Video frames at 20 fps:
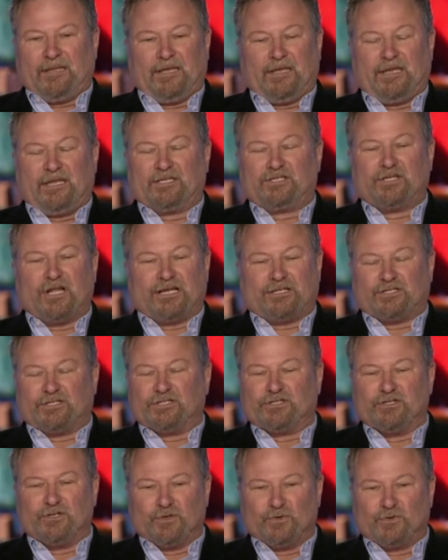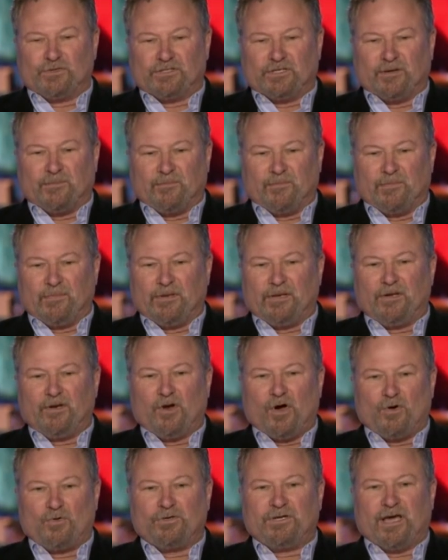and it's not just Newsom.
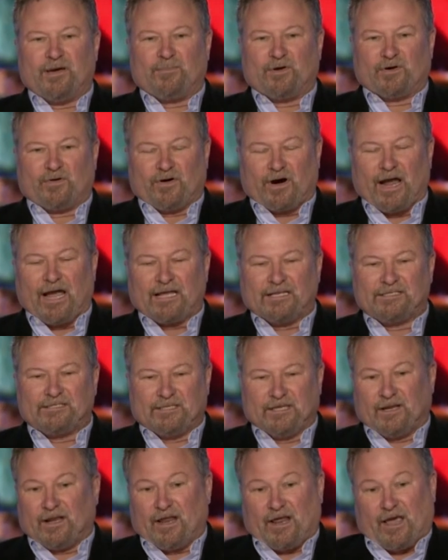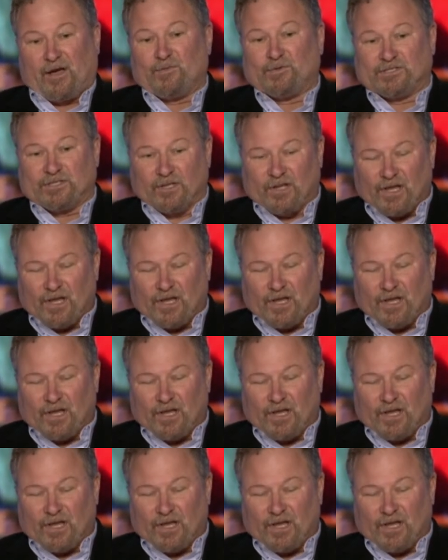No Democrats, and I was a